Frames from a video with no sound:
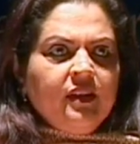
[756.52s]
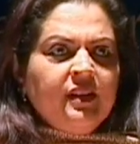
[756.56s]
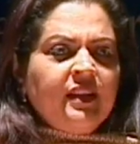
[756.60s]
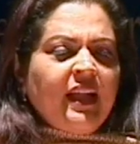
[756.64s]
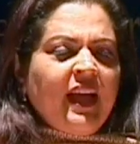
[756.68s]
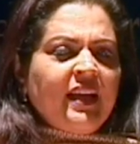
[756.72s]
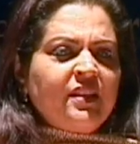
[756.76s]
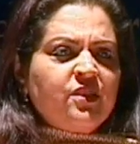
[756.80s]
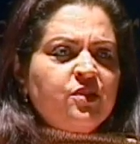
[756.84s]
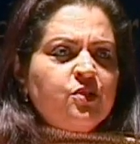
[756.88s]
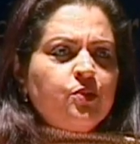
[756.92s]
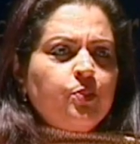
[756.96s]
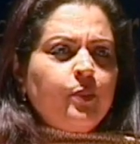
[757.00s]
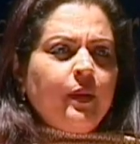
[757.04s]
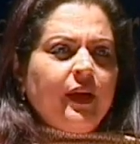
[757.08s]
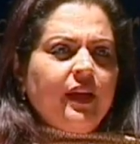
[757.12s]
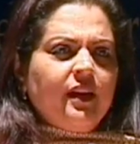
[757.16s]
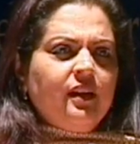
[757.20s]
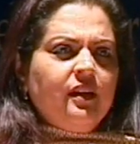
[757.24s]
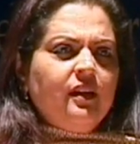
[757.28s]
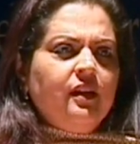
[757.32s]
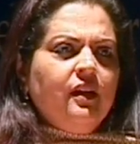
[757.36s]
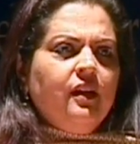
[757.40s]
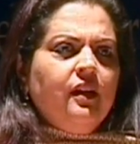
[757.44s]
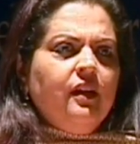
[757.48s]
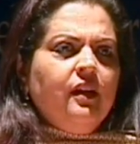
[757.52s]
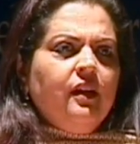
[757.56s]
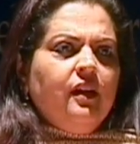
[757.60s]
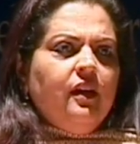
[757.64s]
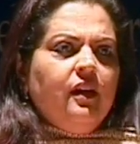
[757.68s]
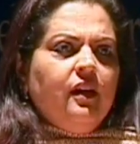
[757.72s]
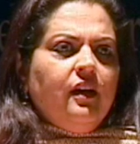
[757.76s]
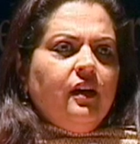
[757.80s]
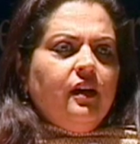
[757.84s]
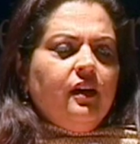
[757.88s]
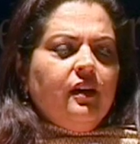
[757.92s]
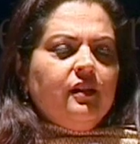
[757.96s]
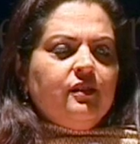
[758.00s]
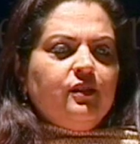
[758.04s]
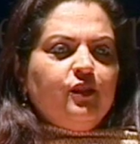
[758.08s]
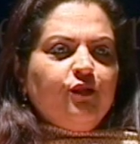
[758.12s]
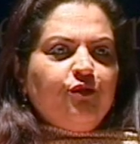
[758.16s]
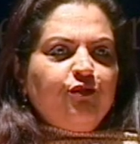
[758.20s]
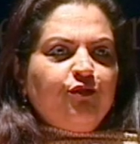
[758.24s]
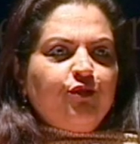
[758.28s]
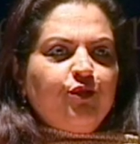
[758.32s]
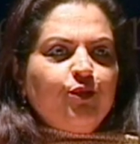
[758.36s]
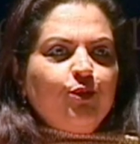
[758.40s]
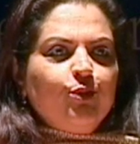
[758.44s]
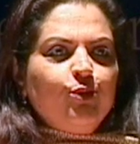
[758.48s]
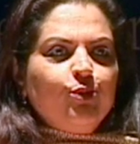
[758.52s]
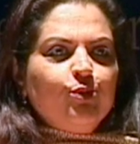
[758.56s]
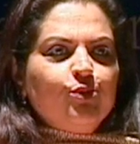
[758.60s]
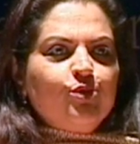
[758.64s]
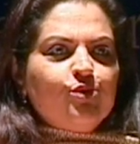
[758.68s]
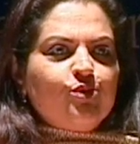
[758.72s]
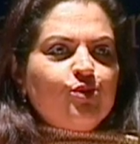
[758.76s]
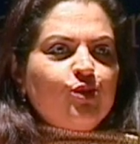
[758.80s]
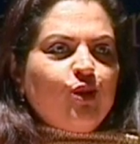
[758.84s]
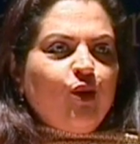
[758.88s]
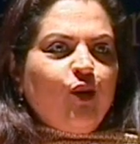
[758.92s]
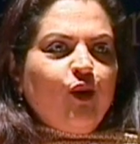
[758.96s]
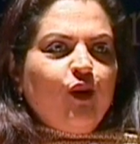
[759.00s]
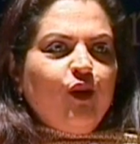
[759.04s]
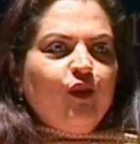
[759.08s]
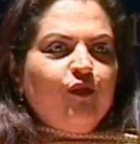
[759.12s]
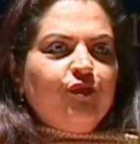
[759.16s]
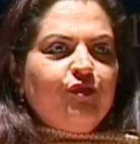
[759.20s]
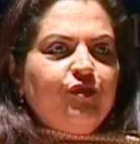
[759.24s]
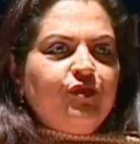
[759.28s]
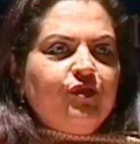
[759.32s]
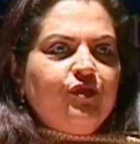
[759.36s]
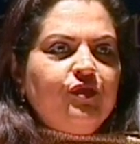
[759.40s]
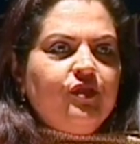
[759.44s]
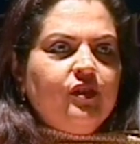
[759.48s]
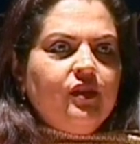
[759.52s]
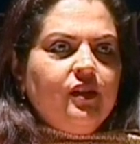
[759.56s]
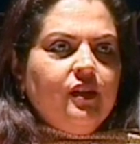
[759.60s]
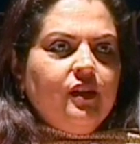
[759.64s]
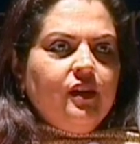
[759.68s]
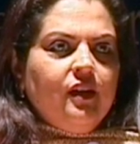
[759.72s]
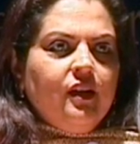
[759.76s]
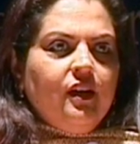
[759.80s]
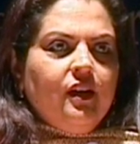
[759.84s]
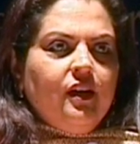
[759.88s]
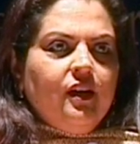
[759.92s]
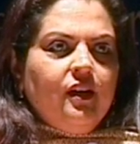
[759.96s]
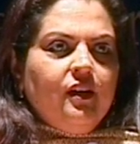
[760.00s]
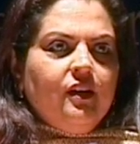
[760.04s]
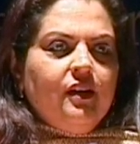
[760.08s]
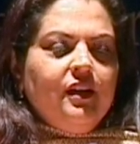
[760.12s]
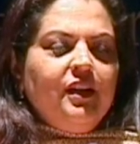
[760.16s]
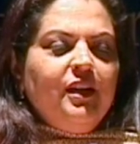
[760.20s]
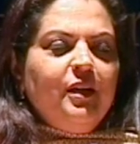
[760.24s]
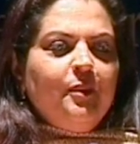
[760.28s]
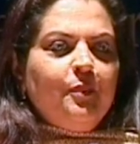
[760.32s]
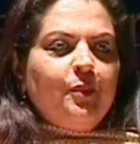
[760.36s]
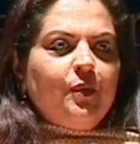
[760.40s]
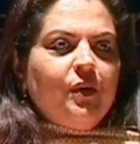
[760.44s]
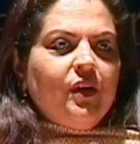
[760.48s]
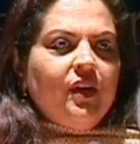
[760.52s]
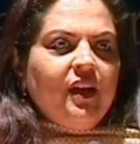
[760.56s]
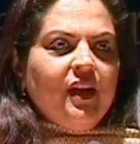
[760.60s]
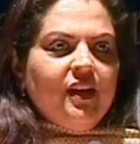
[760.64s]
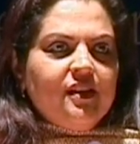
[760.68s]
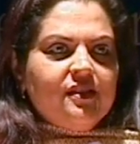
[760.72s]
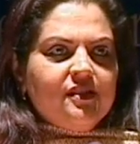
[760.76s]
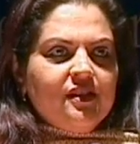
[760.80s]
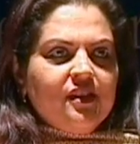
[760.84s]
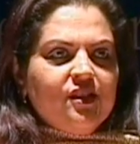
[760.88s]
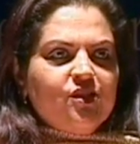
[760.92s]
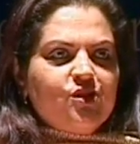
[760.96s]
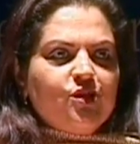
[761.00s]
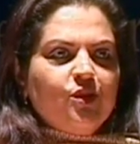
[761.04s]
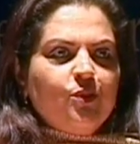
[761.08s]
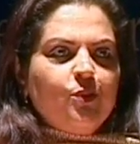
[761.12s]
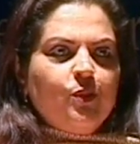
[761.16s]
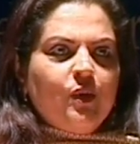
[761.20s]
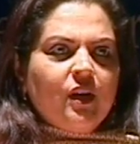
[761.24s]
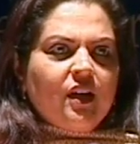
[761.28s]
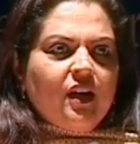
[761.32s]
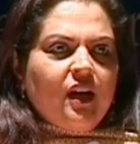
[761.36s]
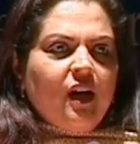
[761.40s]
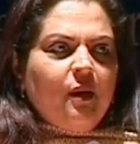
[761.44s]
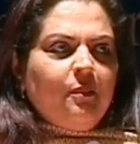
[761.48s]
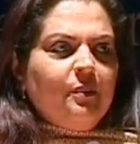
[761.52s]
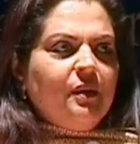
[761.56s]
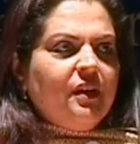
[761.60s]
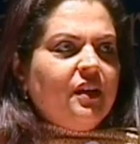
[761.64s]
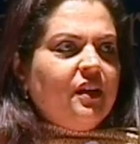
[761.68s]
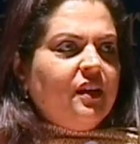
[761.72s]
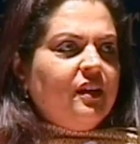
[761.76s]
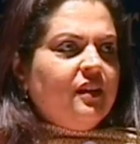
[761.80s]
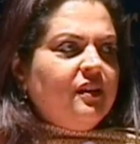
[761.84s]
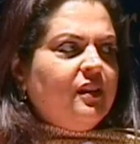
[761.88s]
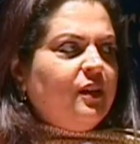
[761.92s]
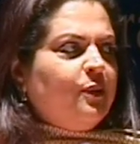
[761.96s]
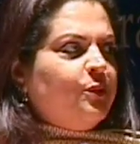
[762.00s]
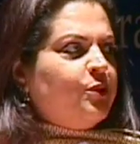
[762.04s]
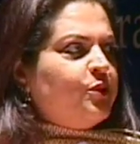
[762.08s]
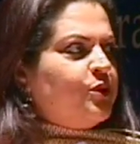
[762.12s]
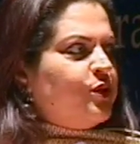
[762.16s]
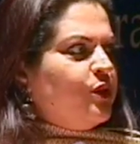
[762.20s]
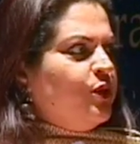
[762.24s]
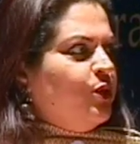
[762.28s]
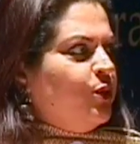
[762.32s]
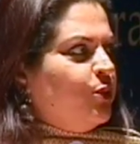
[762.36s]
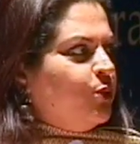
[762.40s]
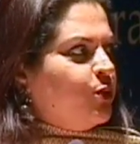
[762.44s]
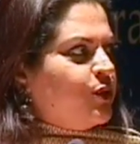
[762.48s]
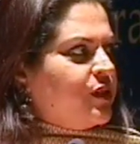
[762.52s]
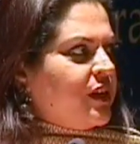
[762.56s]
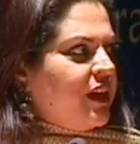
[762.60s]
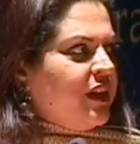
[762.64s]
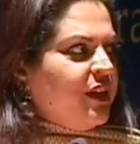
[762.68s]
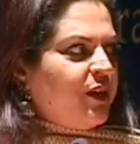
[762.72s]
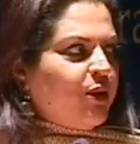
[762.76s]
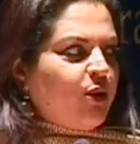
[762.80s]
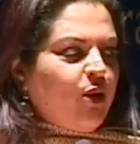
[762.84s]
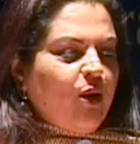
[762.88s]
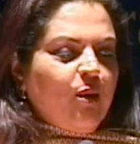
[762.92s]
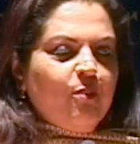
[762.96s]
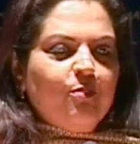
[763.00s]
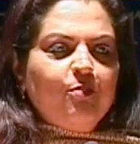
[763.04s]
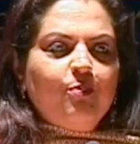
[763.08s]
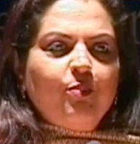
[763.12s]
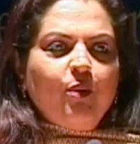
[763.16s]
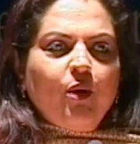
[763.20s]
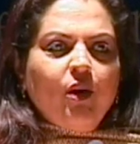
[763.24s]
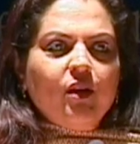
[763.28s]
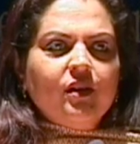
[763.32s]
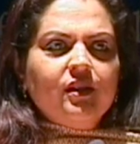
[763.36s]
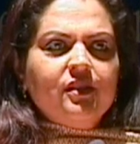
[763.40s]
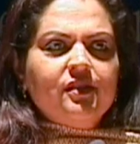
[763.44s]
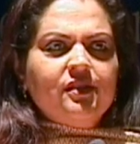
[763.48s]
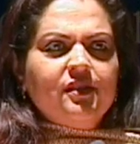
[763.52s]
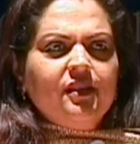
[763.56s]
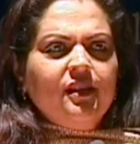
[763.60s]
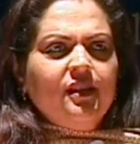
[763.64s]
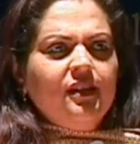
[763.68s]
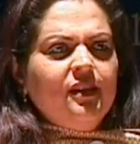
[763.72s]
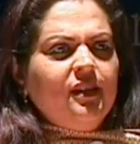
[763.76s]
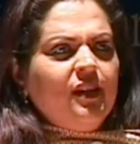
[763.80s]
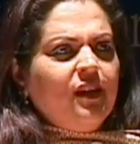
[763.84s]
That's when the fruits of liberalization were coming in. There was a new telecom policy.